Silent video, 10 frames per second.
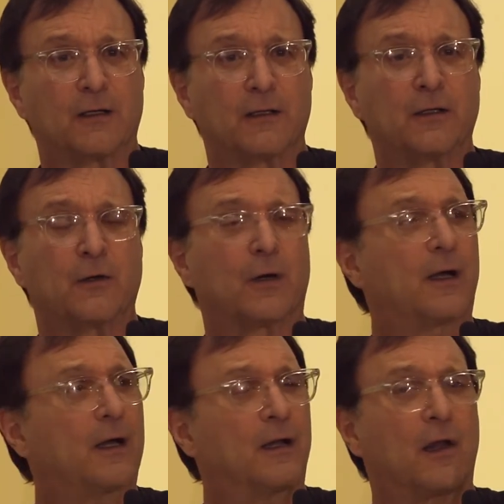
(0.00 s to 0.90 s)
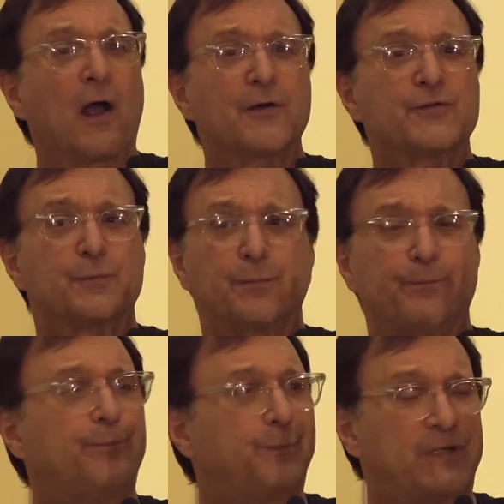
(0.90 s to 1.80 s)
you know a large
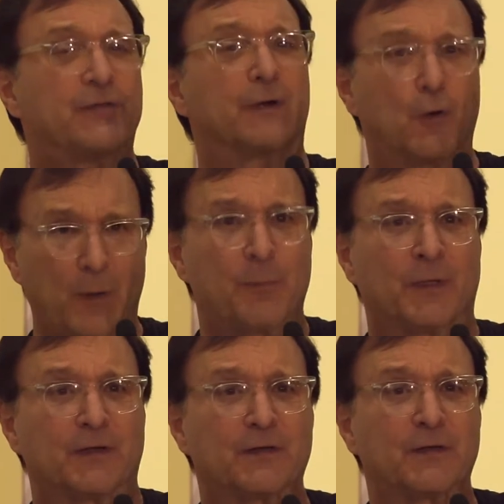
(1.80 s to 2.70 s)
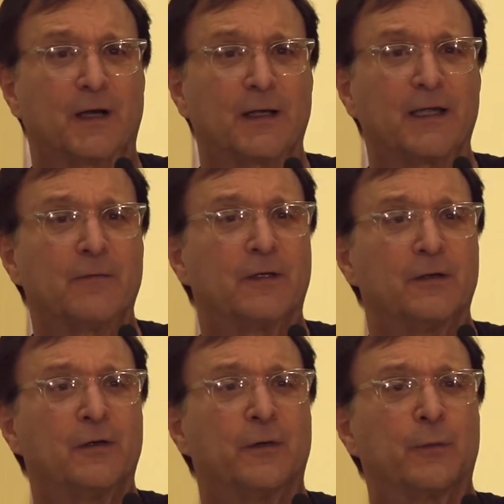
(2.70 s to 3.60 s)
piece of equipment, uh, even
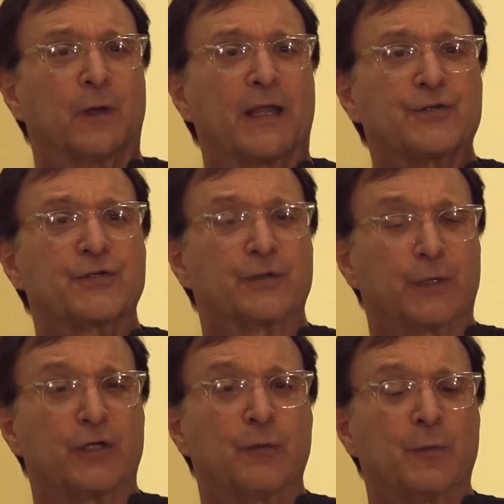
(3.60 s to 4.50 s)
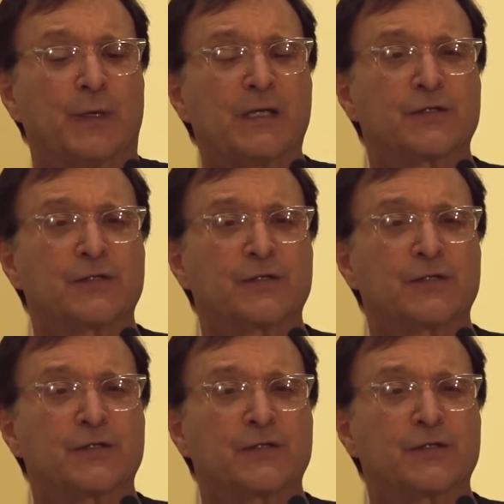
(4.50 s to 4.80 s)
you know, in relation to a human being.